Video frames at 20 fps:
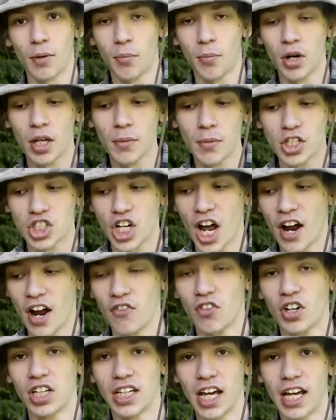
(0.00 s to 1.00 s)
pretty much
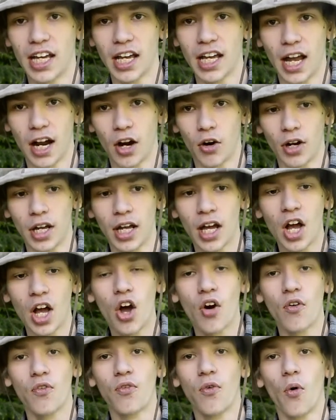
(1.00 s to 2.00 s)
everyday carry
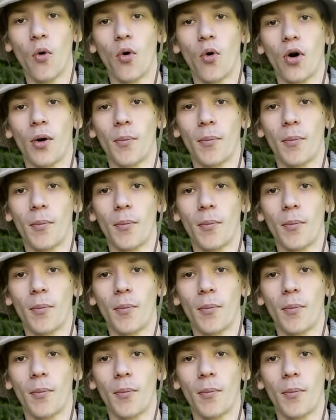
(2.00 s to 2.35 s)
for